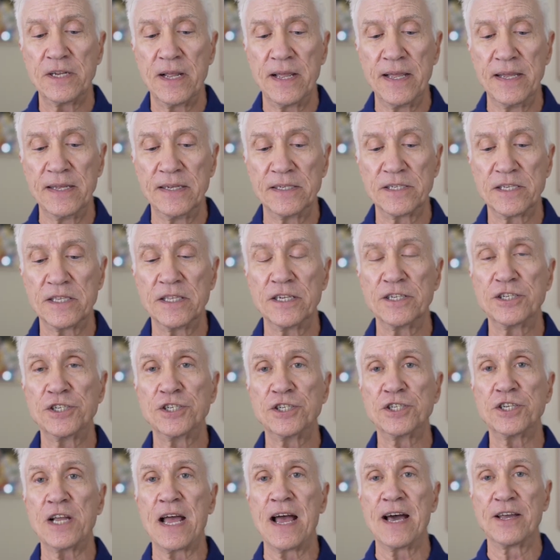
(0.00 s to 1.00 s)
is the
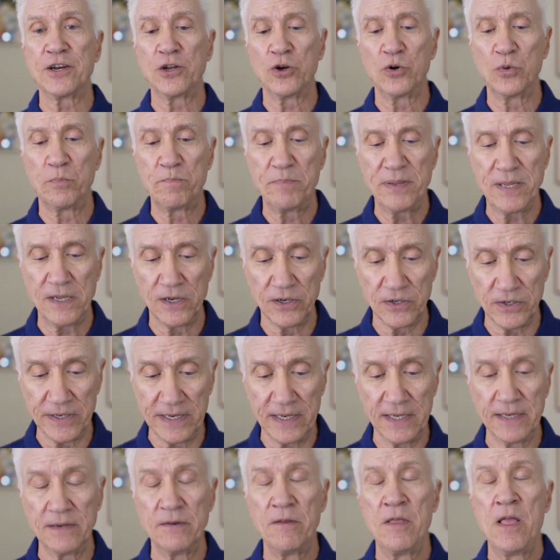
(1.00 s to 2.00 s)
shadow
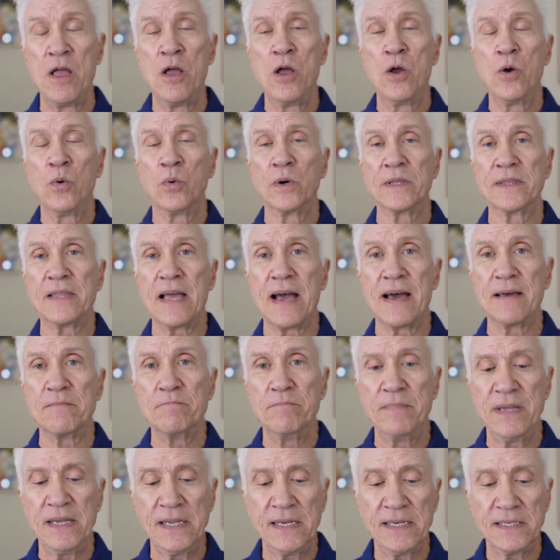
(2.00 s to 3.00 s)
period. What that
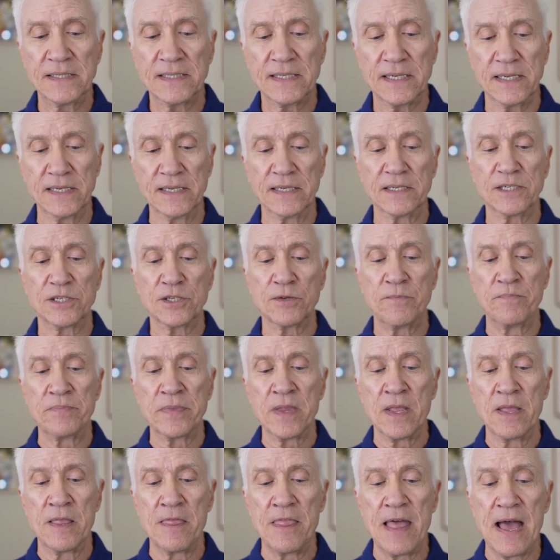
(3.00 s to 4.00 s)
means is
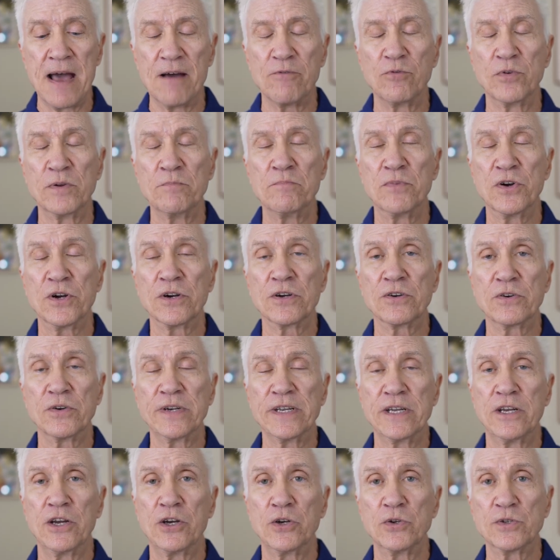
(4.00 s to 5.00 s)
that when
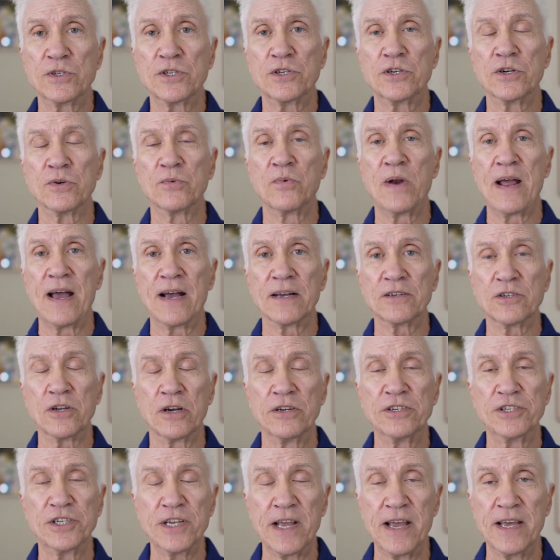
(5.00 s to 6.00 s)
Mercury goes direct
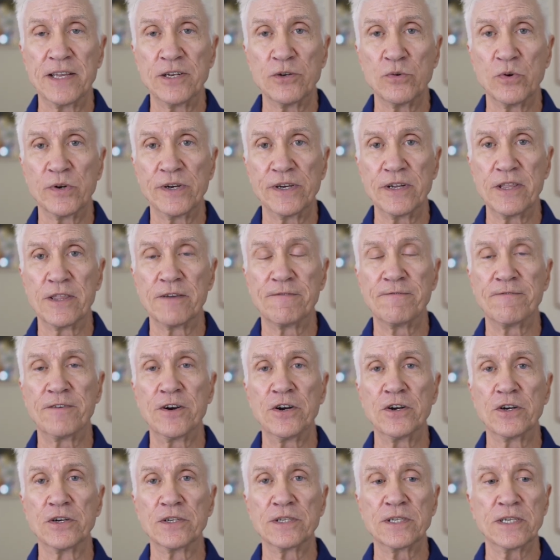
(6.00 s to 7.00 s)
on January the
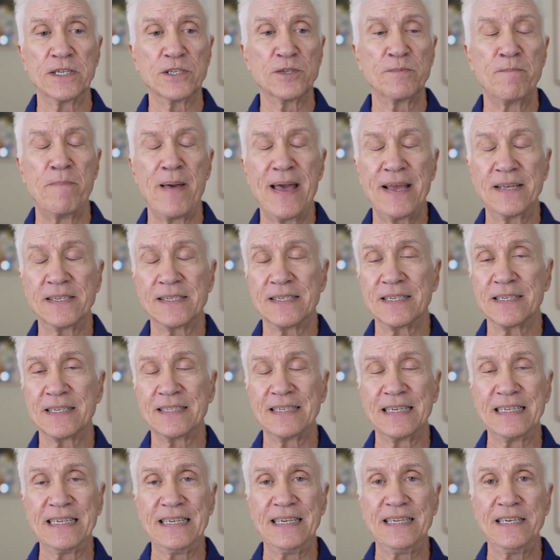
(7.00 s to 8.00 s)
1st, it's
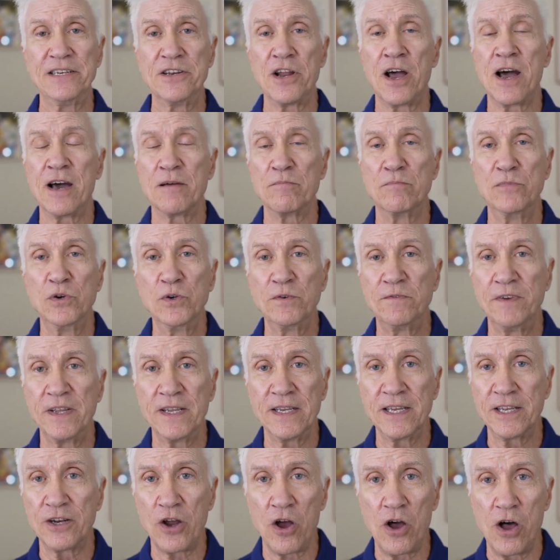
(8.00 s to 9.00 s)
basically not
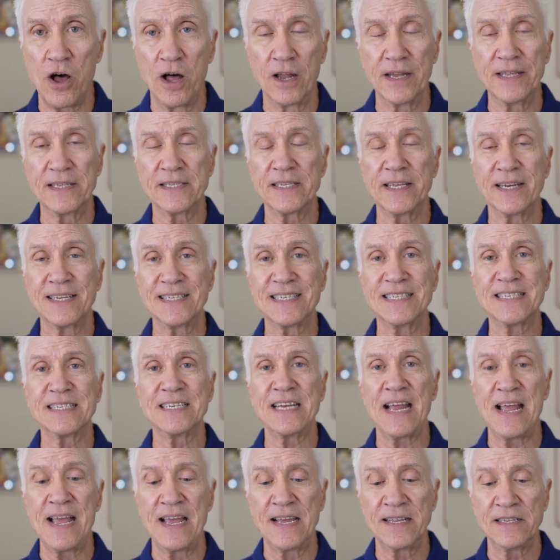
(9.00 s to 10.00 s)
moving at all. It's at a
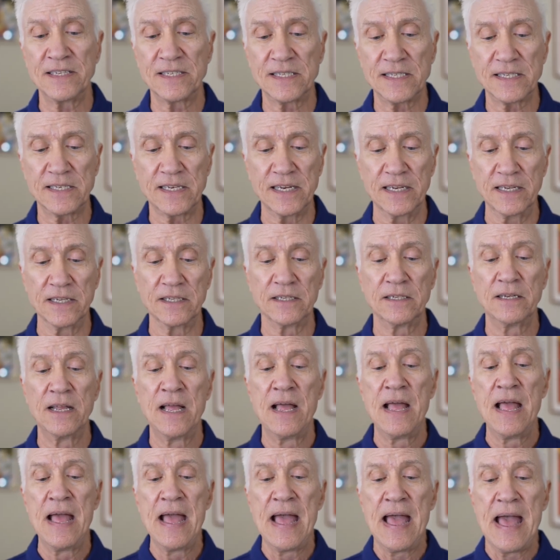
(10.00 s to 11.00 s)
standstill,
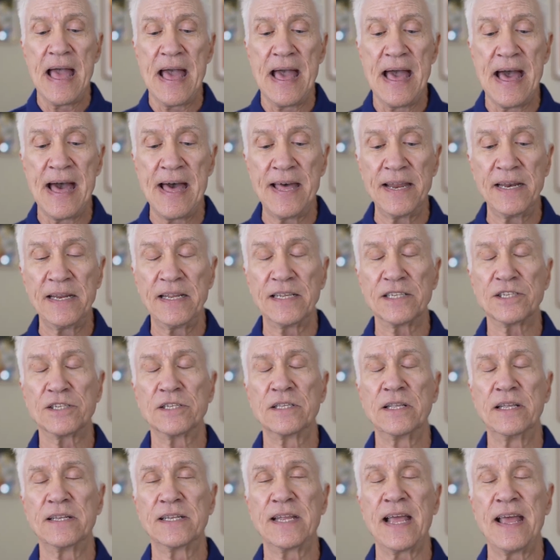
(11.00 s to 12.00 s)
and
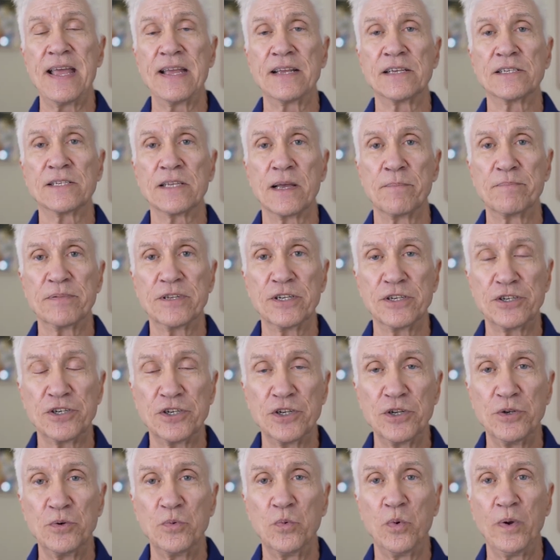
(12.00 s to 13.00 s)
it takes up to
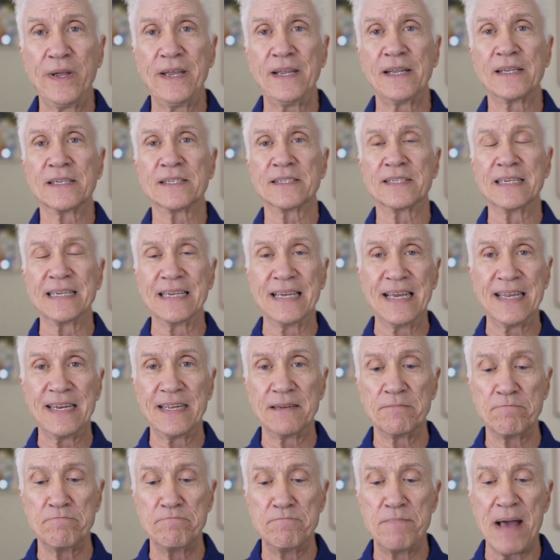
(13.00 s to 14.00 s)
two weeks to get
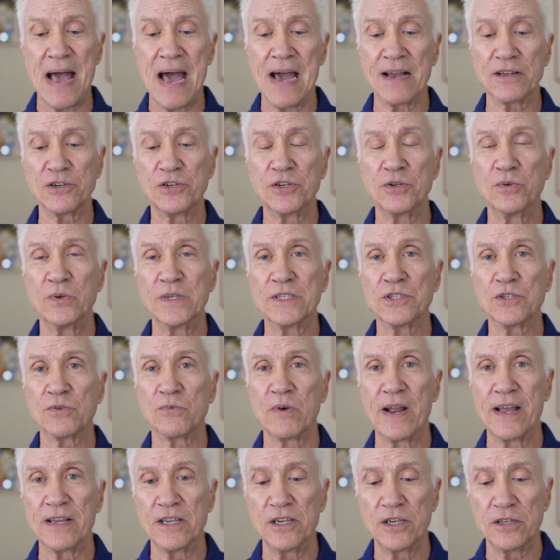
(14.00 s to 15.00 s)
it back to its
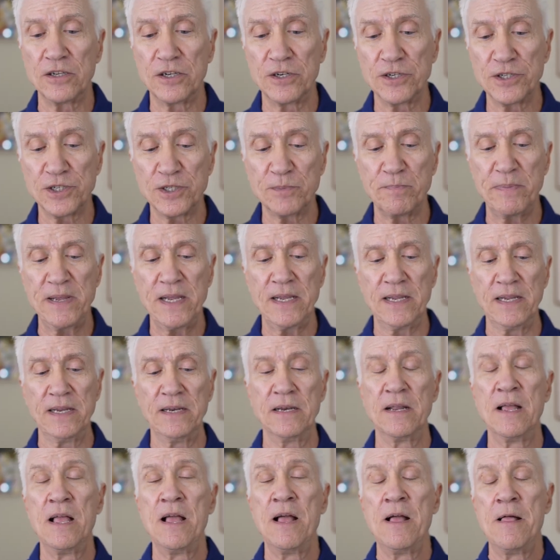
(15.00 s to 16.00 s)
regular
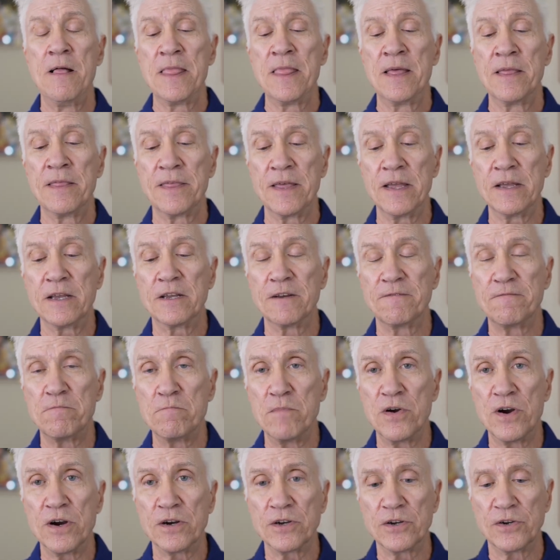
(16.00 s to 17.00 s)
speed. Think of
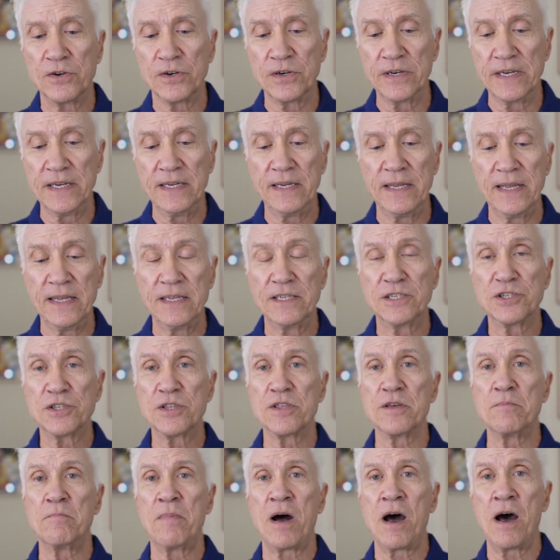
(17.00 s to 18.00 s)
Mercury as
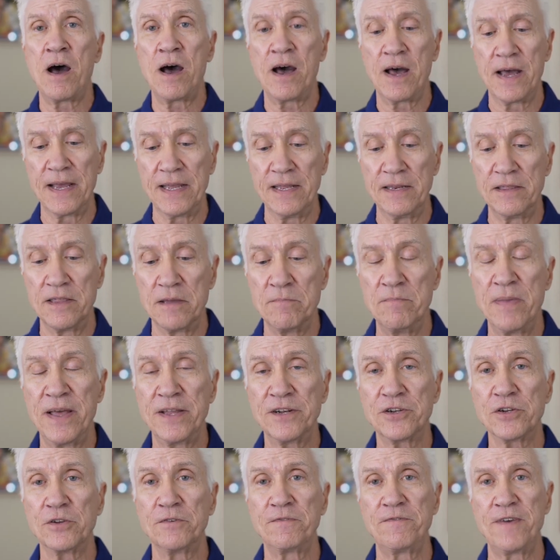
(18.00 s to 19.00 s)
the mind, the
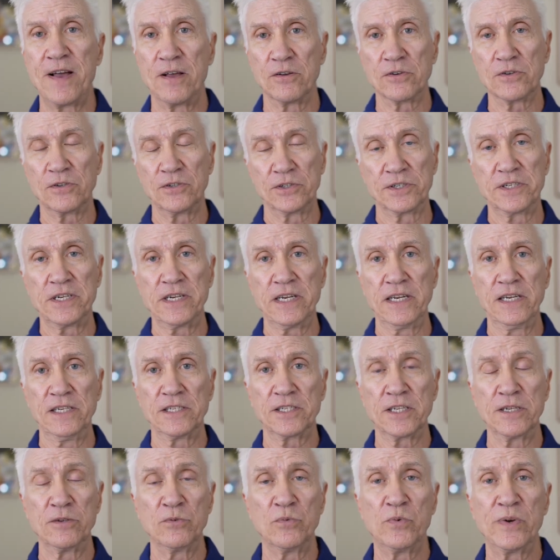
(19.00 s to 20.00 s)
mental
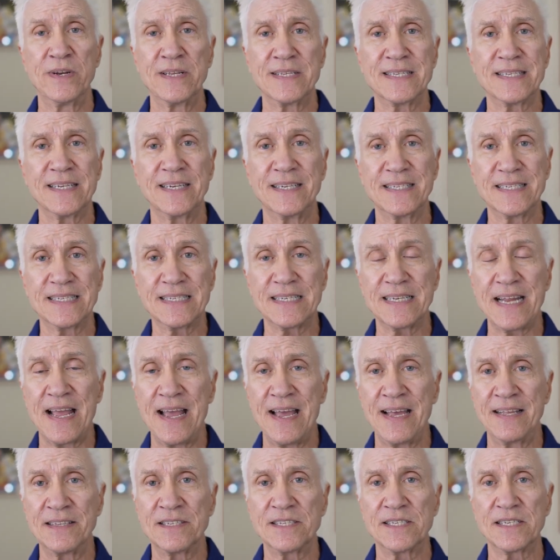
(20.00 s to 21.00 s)
faculties, and when it's at a
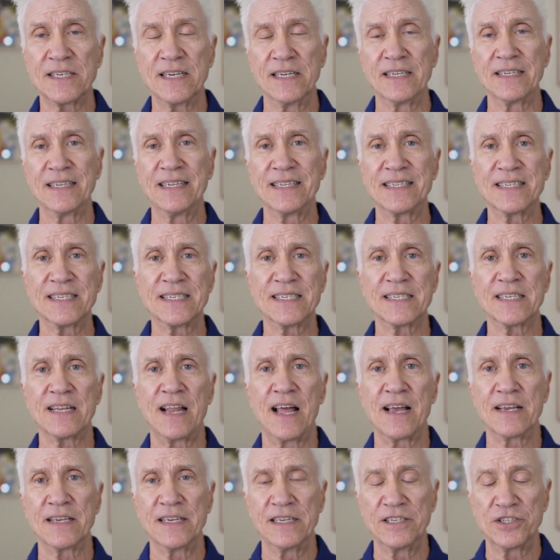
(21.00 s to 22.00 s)
standstill, it's
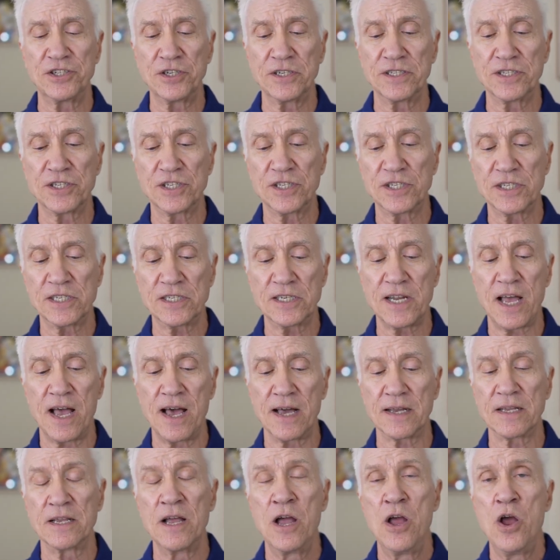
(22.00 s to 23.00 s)
sluggish, it's
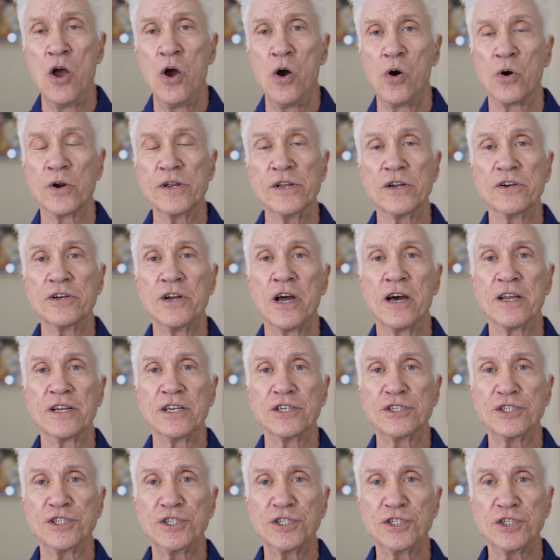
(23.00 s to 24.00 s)
stuck, or you're not
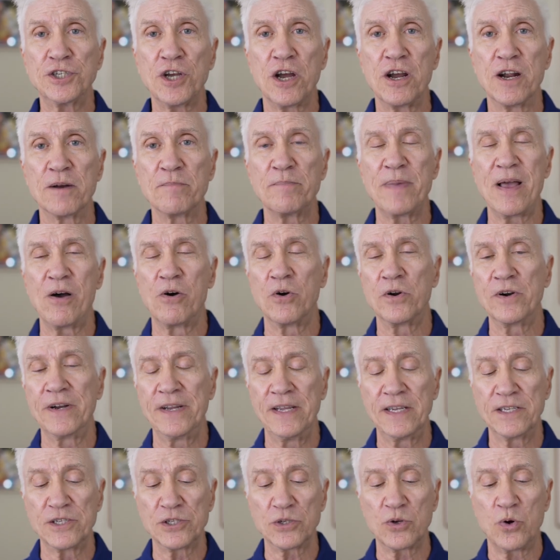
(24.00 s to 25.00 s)
as sharp or
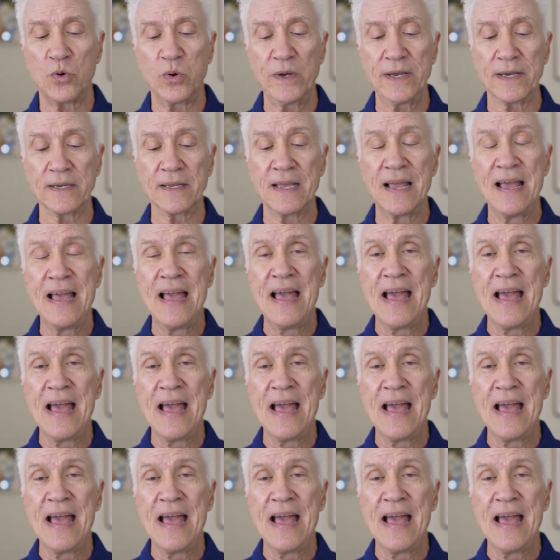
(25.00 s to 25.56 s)
as quick.